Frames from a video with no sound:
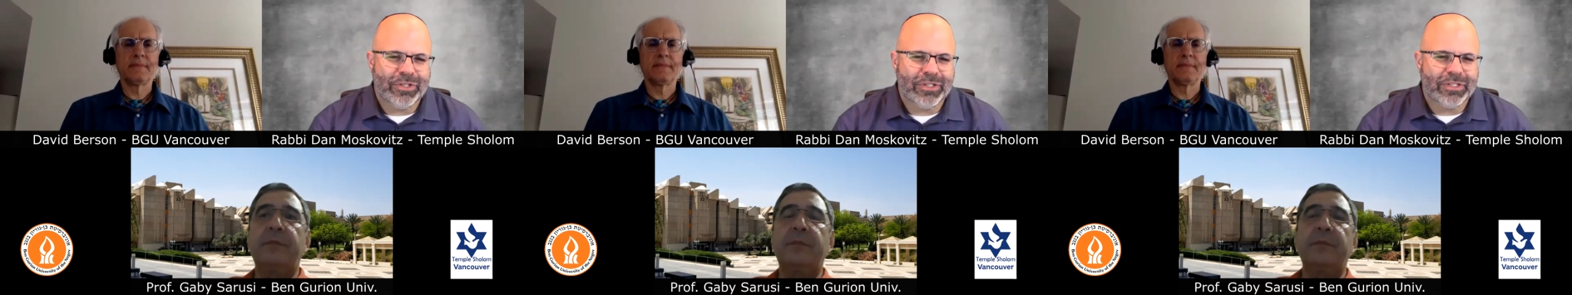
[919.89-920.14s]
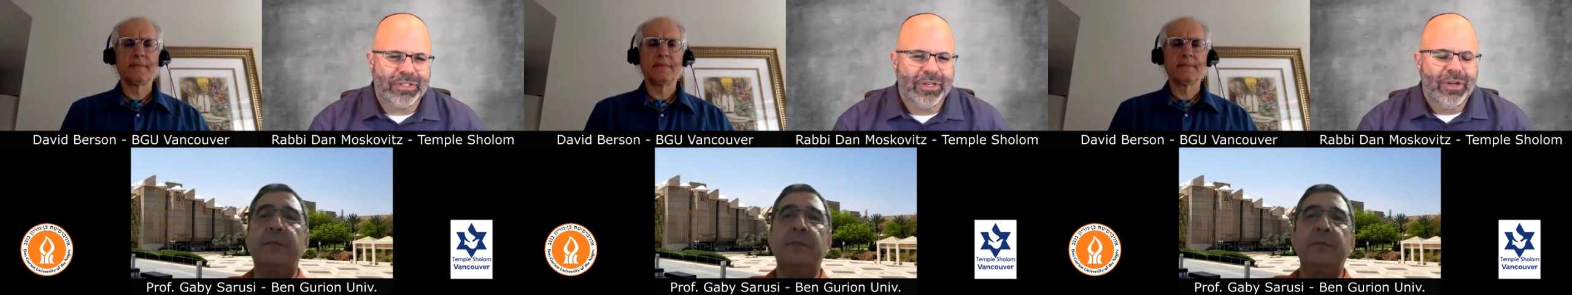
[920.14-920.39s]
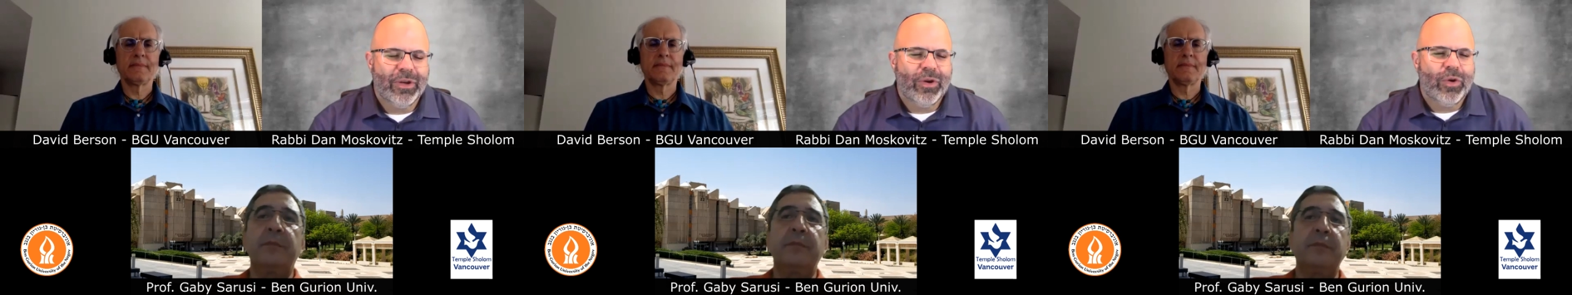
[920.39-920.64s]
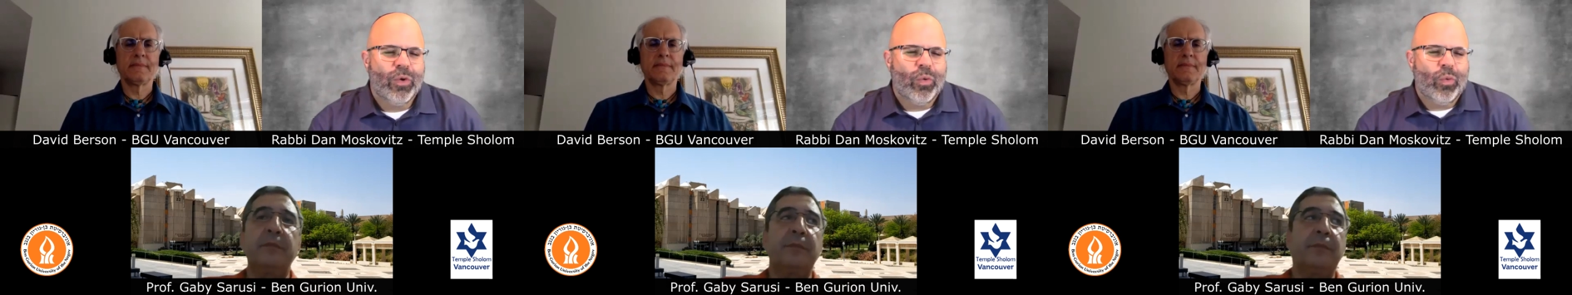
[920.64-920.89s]
Speaker 1: is
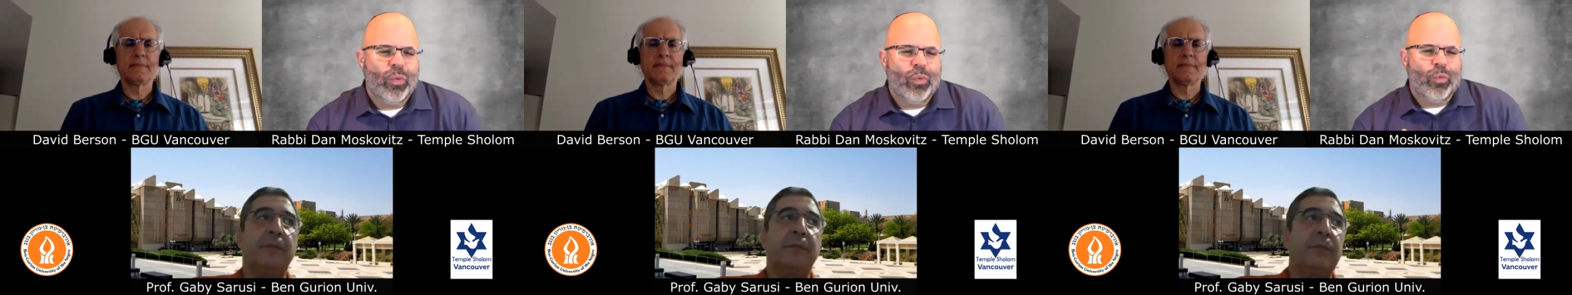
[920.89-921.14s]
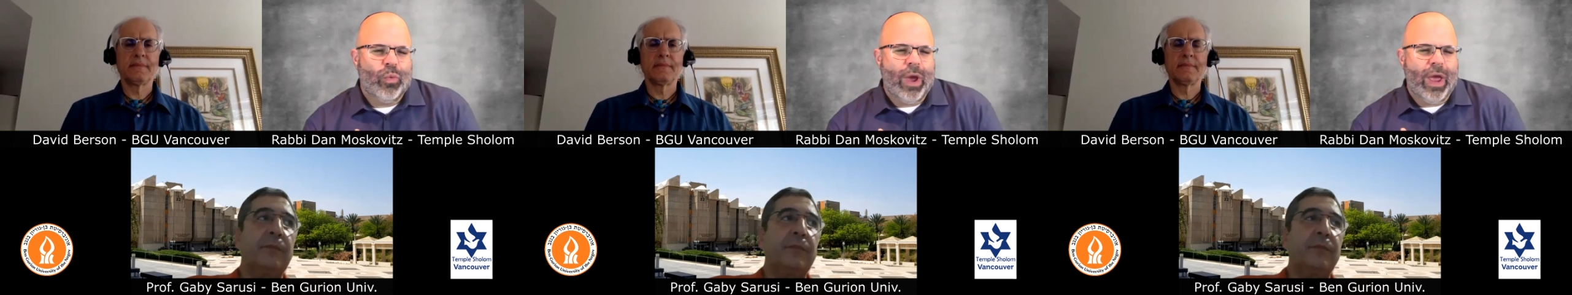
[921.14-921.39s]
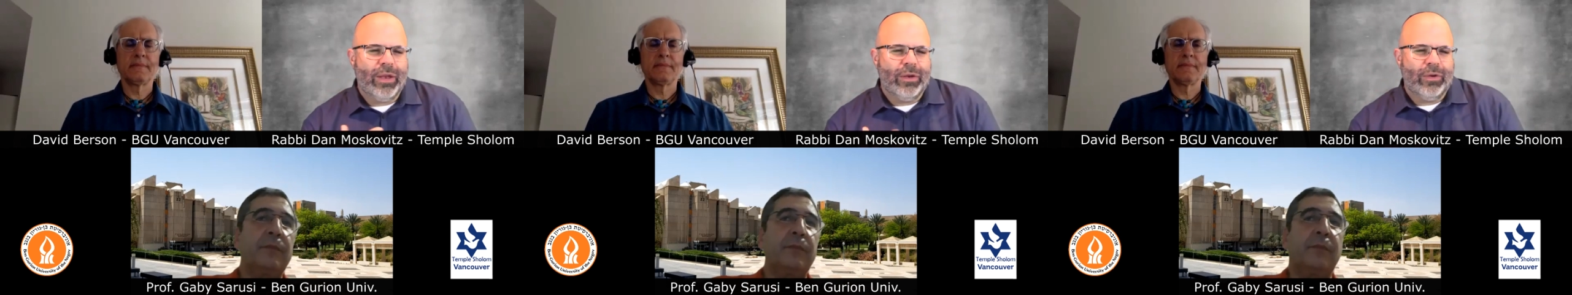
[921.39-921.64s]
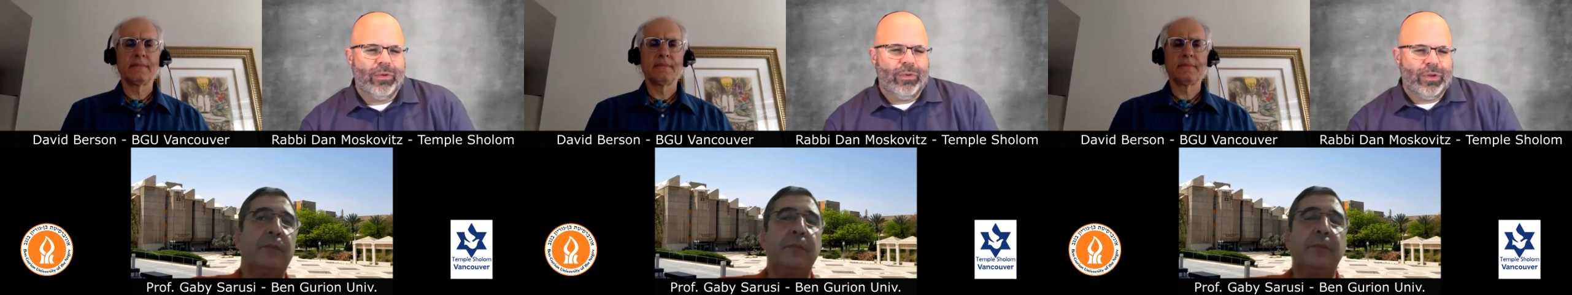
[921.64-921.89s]

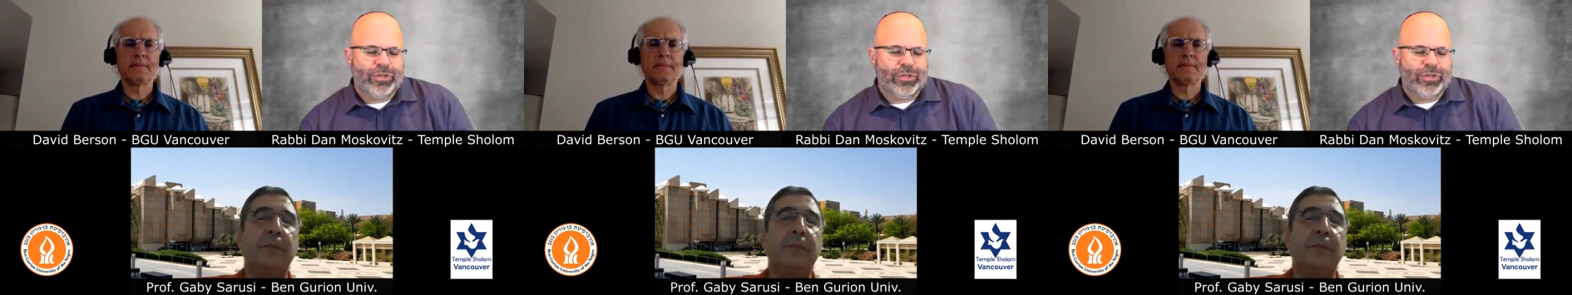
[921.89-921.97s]
when